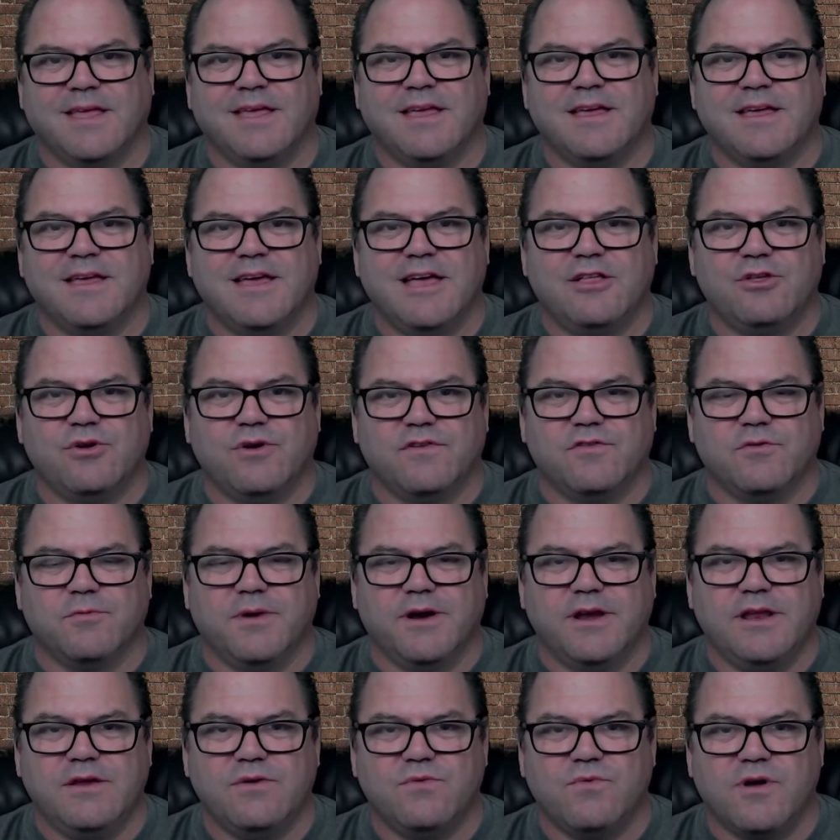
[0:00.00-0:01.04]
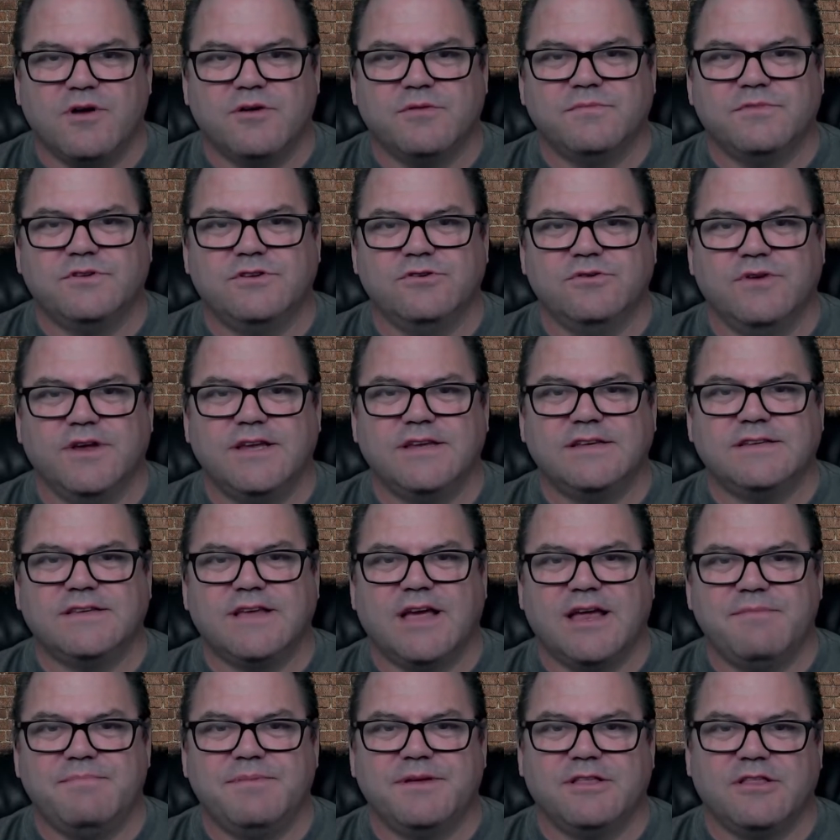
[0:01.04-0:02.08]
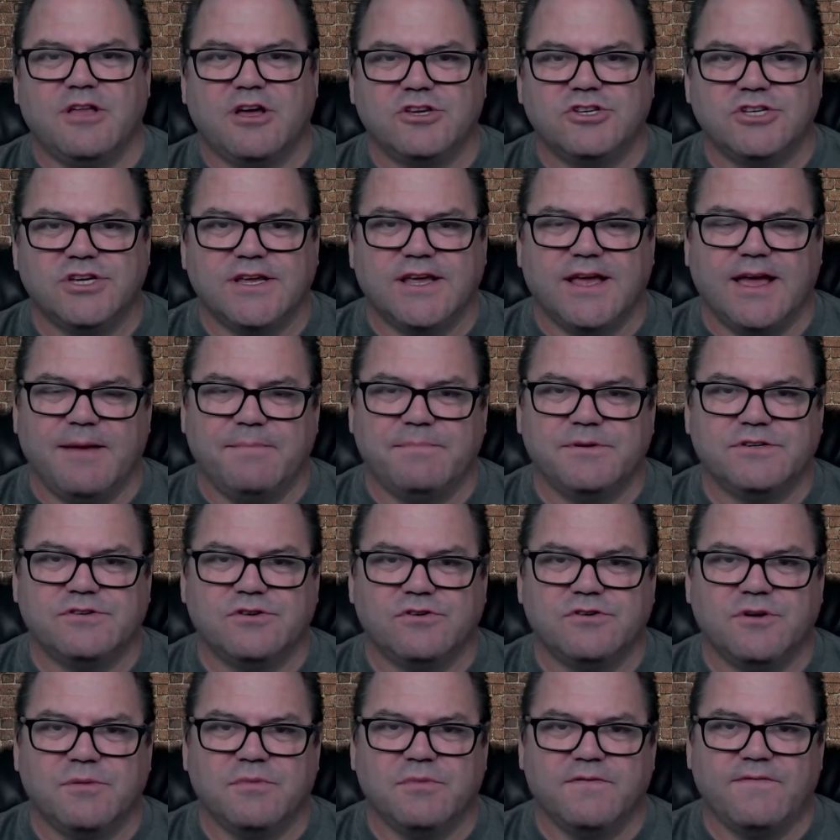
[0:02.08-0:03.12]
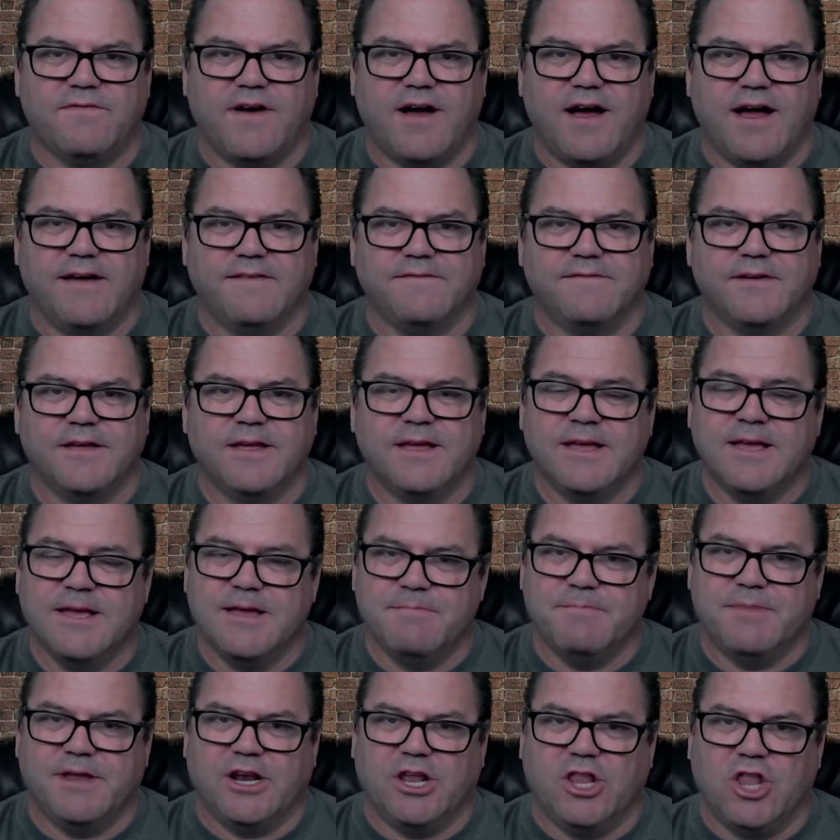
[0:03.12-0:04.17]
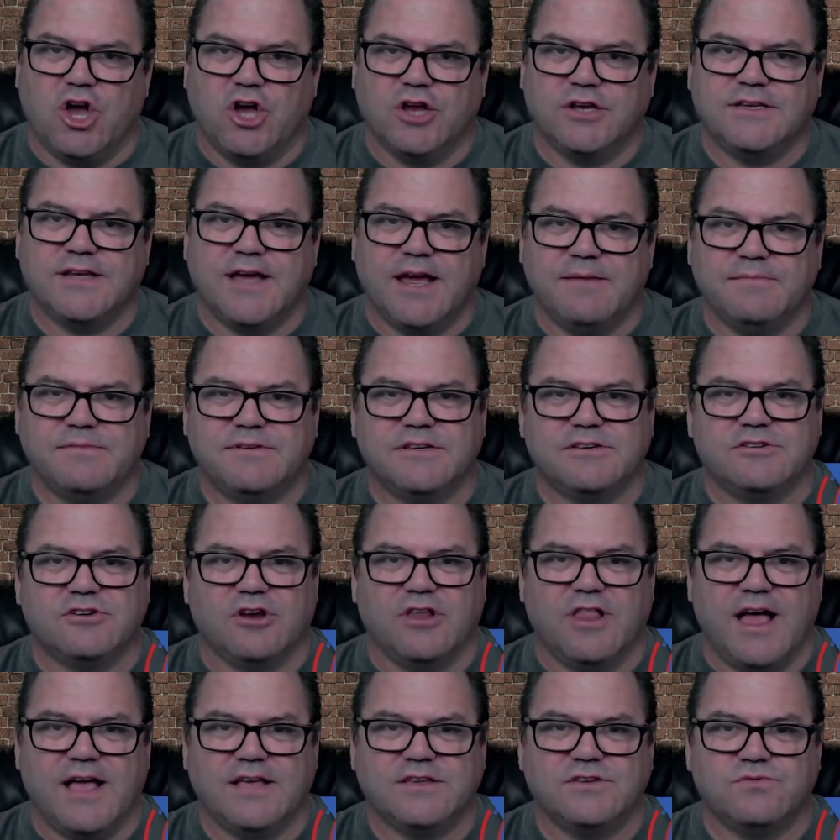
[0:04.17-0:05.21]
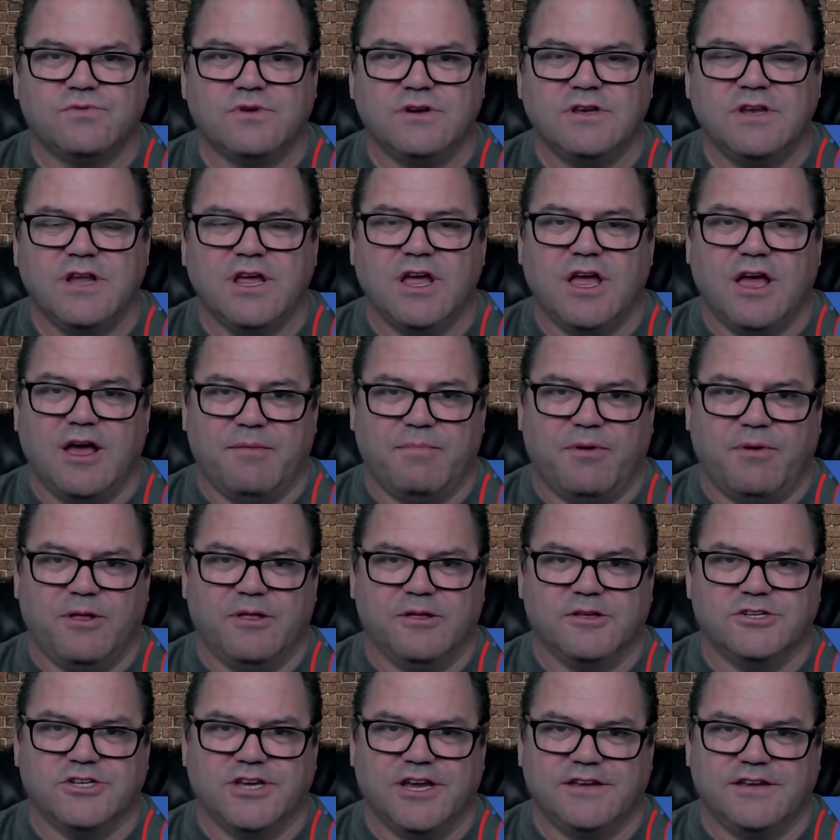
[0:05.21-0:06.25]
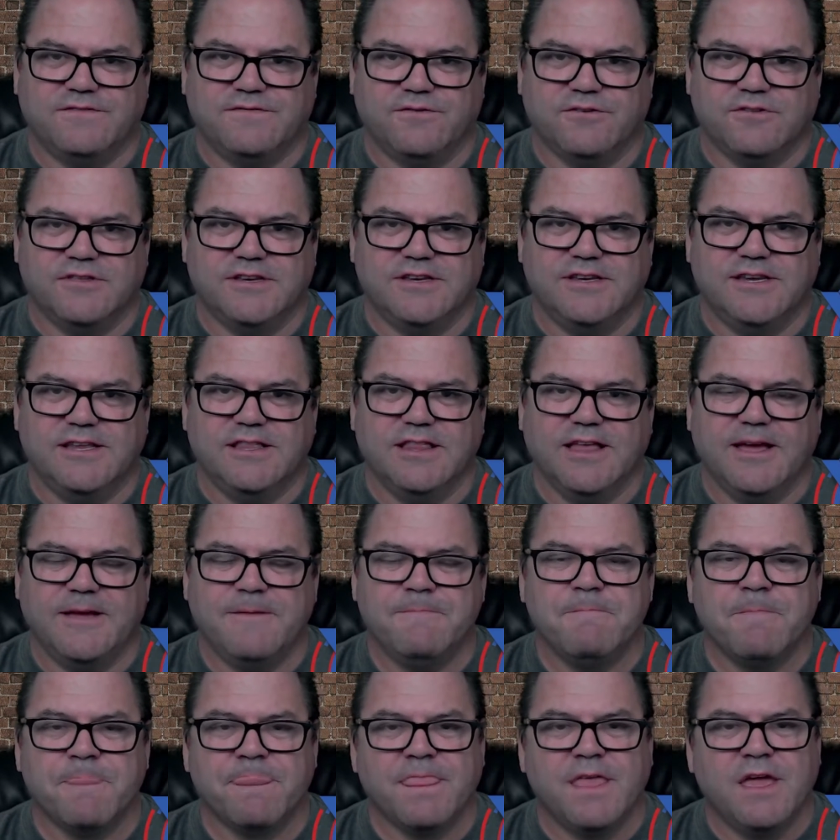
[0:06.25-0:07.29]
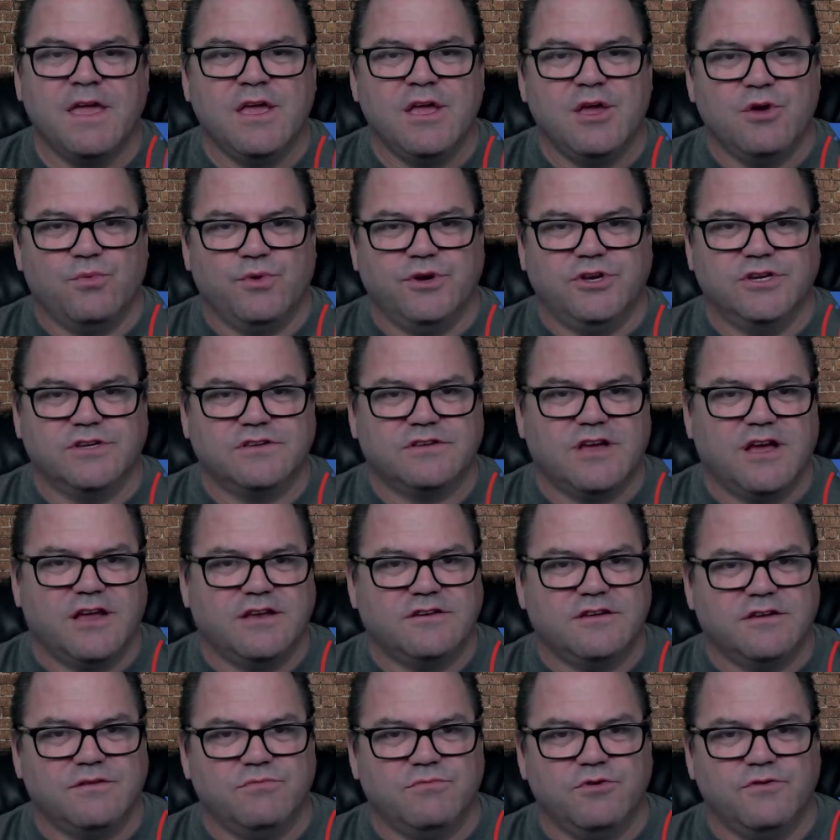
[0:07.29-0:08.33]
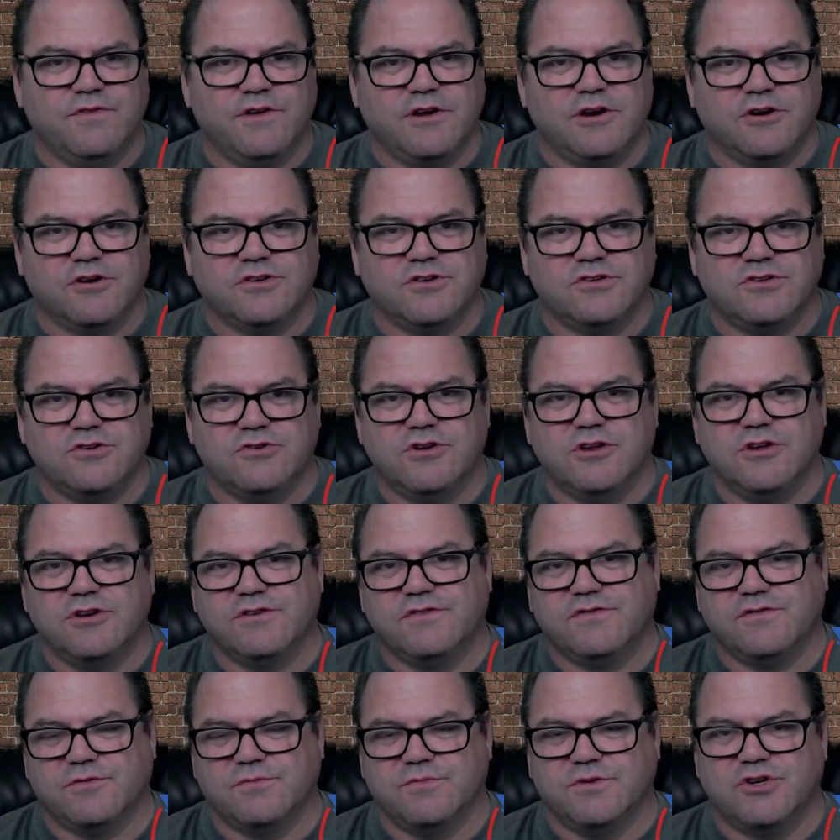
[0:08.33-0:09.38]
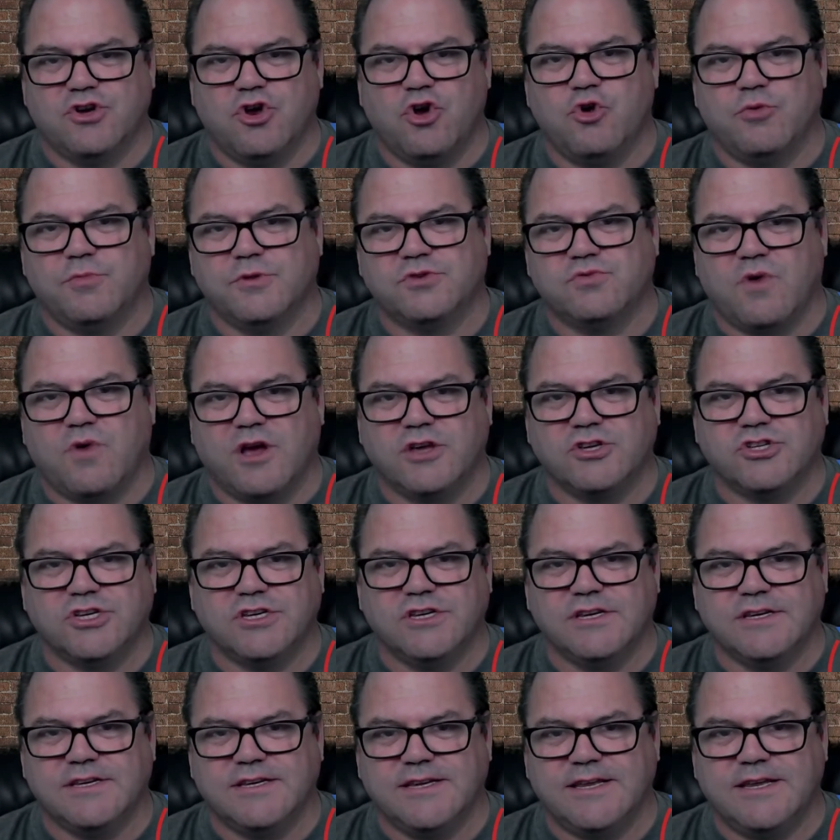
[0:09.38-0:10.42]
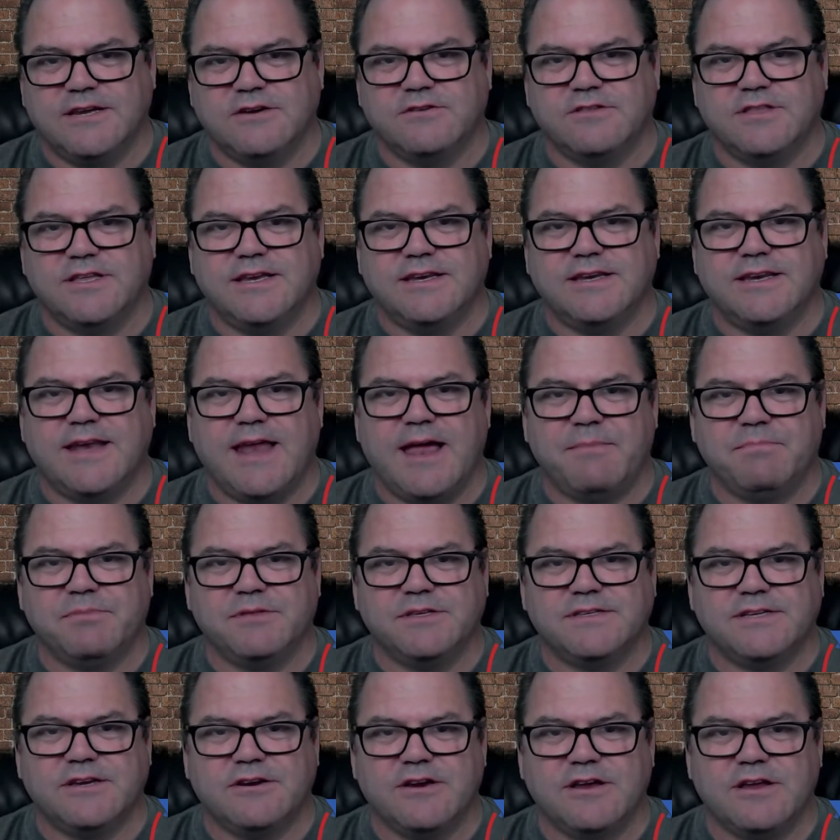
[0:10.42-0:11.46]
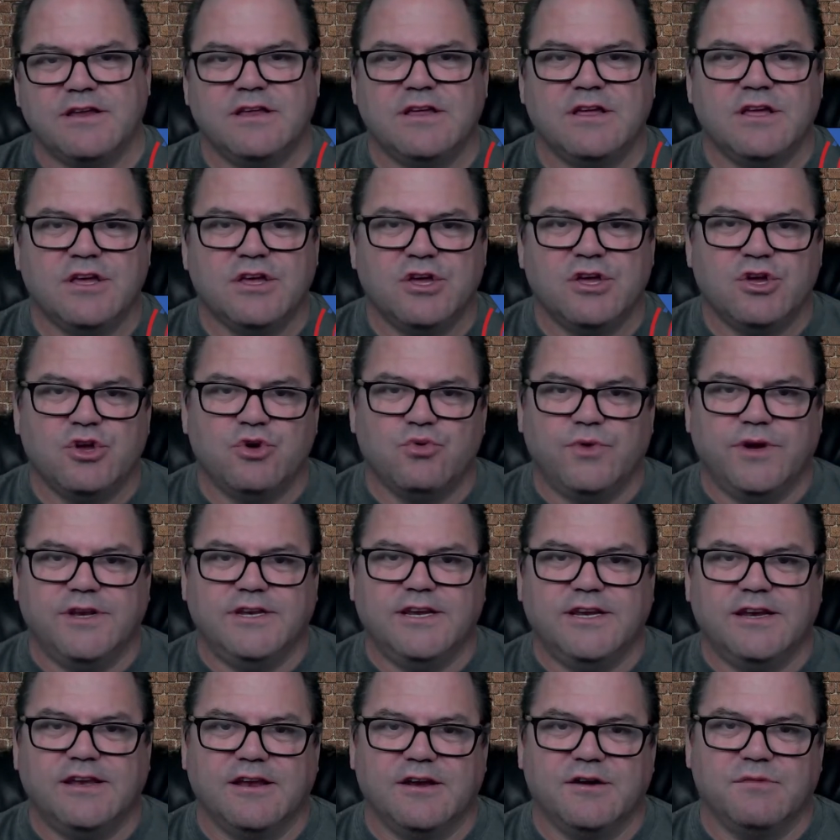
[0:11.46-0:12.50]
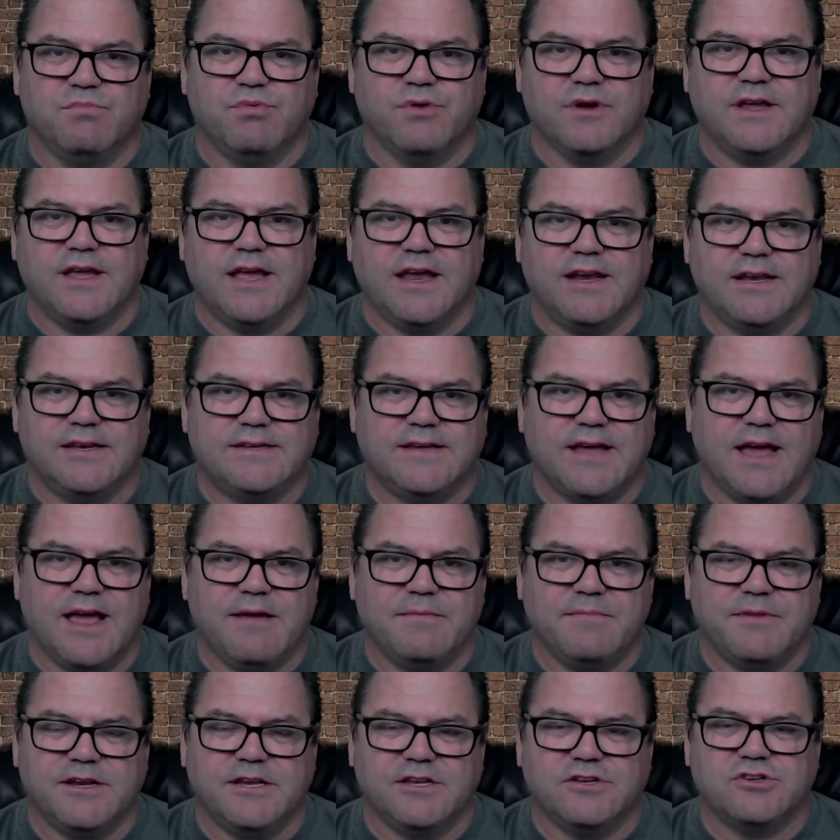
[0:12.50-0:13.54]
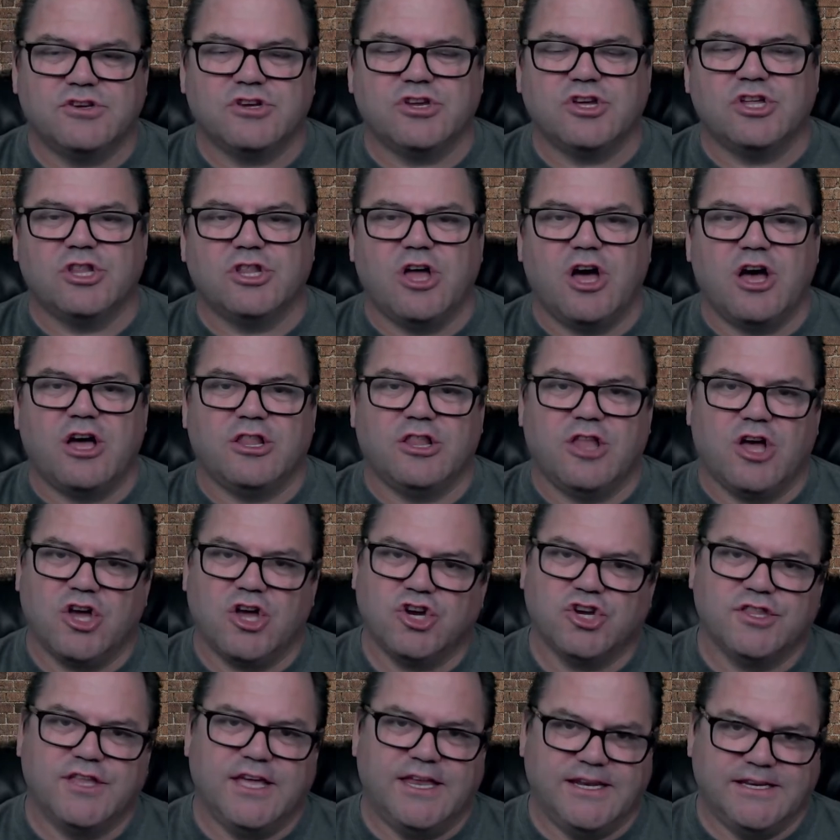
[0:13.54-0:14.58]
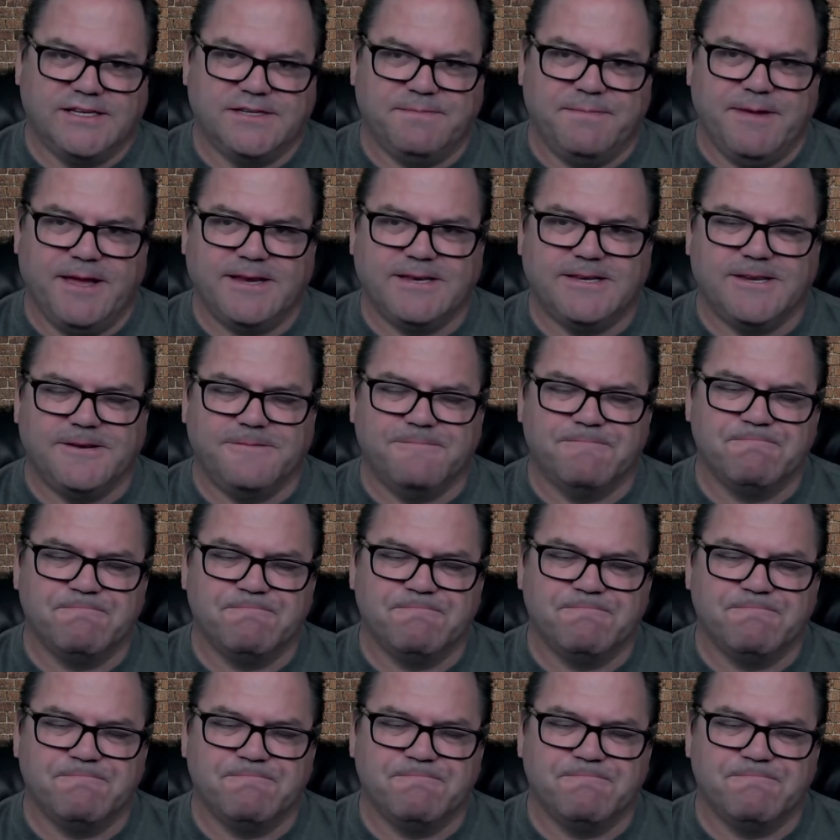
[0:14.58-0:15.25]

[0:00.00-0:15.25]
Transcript: Hello everybody, welcome to Inside PitLogic episode number 5. Been a long time since our last one, apologize for the delay. We just got done moving our studios from Snohomish, Washington to here in the Indianapolis area. We did it a brick at a time and it took a lot longer than expected.